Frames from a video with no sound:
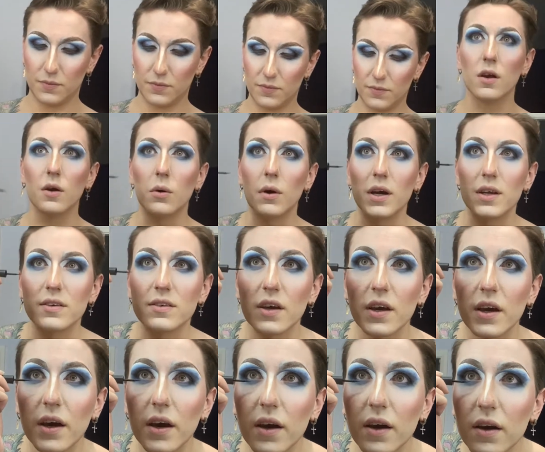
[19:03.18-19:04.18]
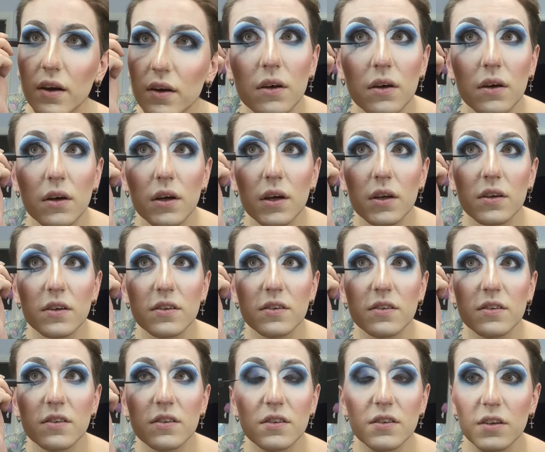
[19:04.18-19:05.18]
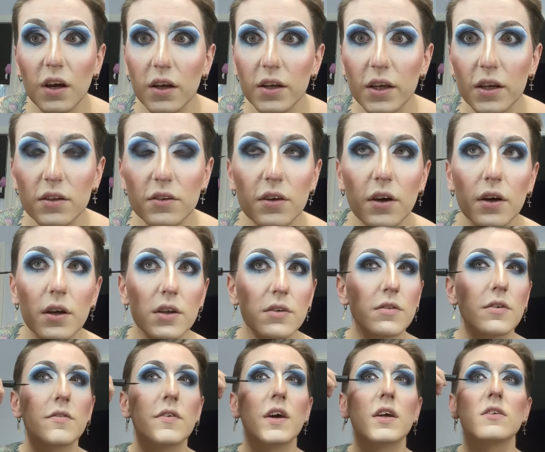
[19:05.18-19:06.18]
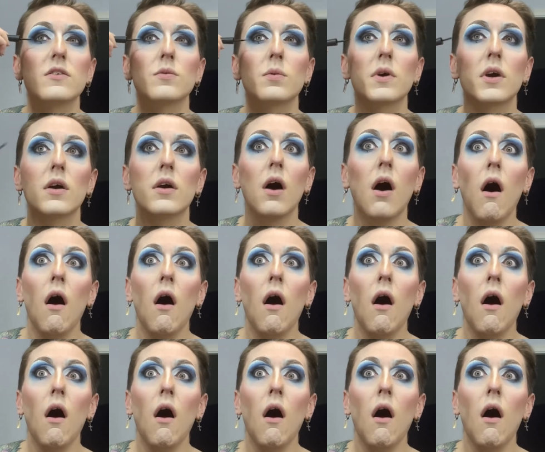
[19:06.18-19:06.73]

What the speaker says: Oh, I dare. In a stunning turn of events, we go,